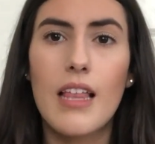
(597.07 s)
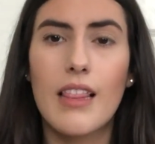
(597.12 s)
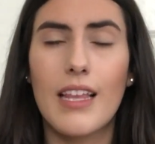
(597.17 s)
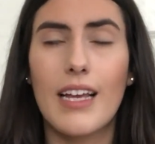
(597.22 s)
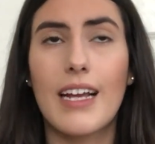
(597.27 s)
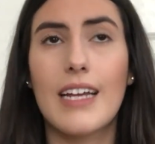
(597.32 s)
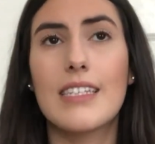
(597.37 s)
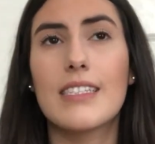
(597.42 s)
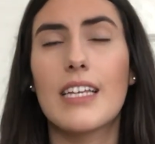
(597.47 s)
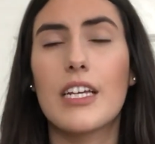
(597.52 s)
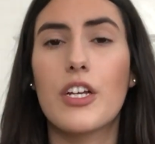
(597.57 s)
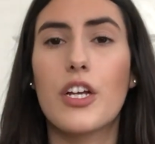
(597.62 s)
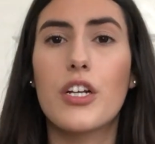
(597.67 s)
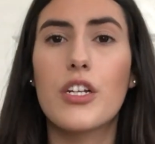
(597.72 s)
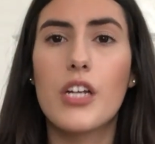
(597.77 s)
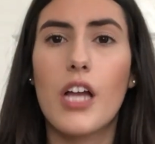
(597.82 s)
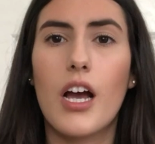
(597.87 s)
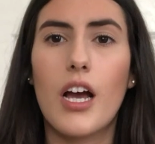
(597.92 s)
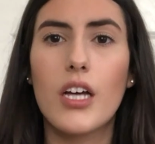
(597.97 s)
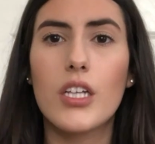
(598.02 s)
like I said,
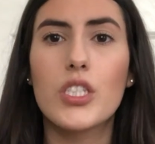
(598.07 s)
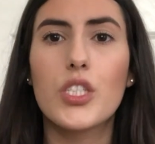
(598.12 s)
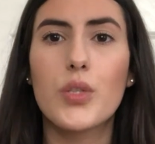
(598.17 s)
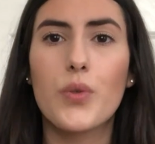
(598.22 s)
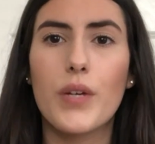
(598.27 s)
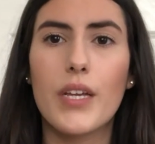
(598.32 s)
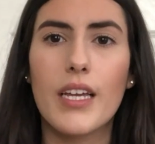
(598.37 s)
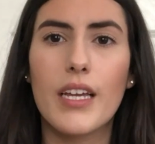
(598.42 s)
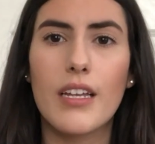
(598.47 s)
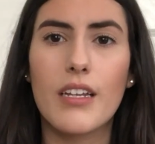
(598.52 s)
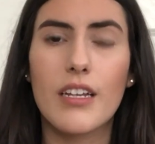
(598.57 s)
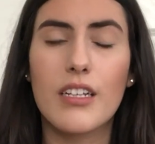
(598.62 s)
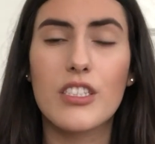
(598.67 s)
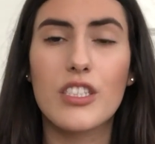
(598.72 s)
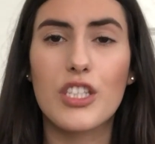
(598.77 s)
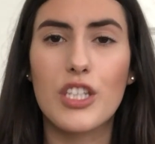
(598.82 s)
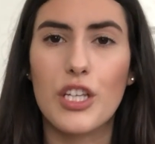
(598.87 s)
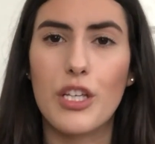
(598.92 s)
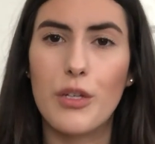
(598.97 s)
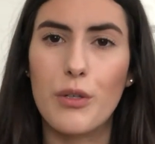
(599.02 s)
you're not doing an
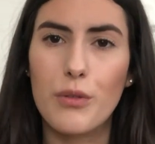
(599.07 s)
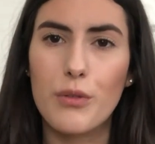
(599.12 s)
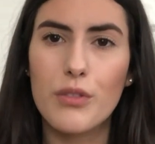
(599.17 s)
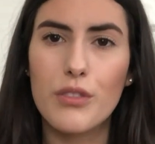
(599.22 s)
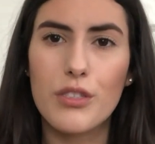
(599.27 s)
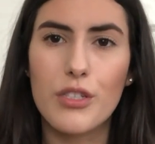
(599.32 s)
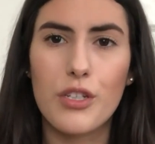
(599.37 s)
excuse.